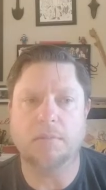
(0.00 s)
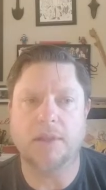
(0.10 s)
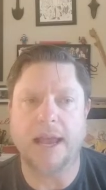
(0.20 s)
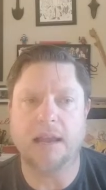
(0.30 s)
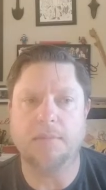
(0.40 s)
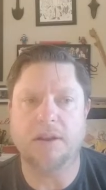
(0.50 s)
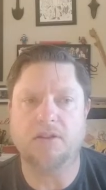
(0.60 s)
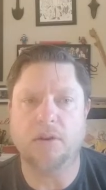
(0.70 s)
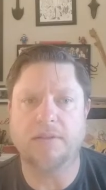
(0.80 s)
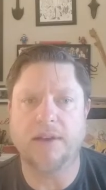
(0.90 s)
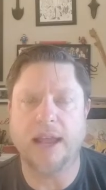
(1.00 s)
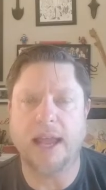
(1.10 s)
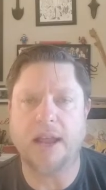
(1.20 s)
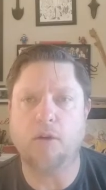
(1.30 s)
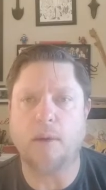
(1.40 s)
That can be sort of
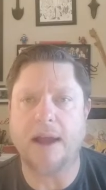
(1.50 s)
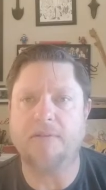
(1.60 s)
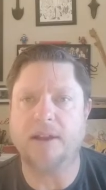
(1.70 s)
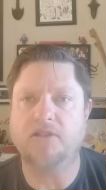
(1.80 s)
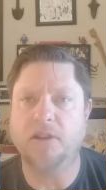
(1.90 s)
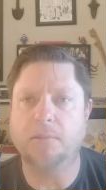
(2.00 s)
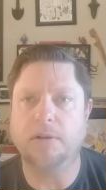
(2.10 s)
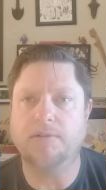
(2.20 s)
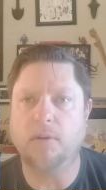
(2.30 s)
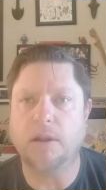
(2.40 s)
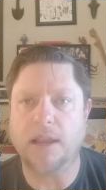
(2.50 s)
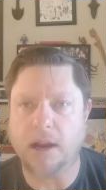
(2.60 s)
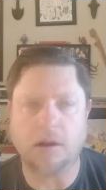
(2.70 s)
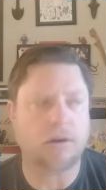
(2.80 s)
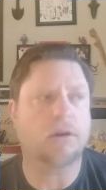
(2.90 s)
a graphic symbol for the
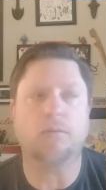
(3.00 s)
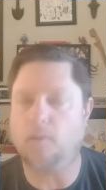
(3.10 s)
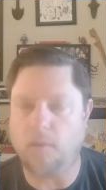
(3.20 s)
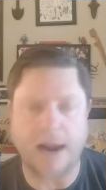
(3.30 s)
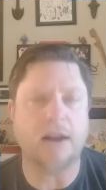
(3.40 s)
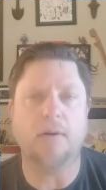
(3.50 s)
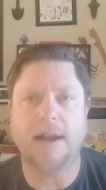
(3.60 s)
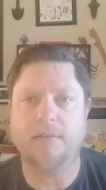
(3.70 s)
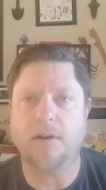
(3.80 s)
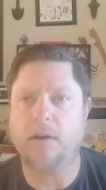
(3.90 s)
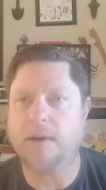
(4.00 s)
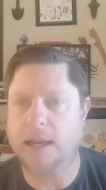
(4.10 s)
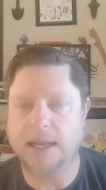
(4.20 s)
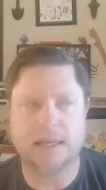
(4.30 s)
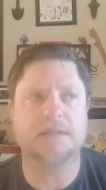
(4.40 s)
character ran away very
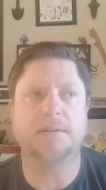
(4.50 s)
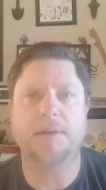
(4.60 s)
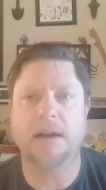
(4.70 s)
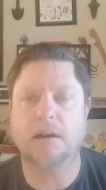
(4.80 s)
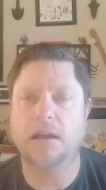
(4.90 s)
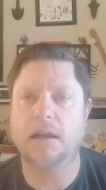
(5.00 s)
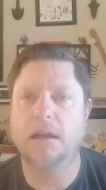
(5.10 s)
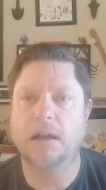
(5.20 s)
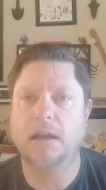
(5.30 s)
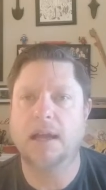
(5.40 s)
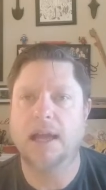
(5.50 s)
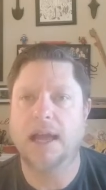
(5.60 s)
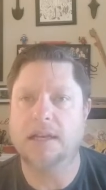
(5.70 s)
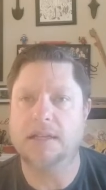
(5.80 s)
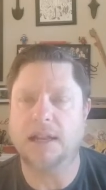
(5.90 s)
quickly, disappeared,
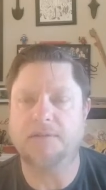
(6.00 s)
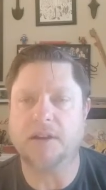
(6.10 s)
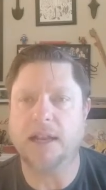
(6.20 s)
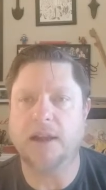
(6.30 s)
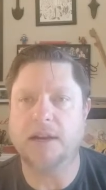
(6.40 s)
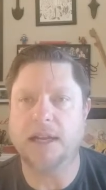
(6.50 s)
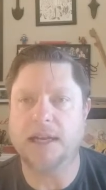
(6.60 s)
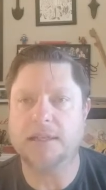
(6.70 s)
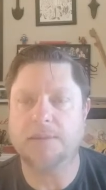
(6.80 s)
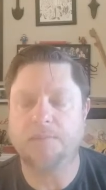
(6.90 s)
and just left a cloud of dust.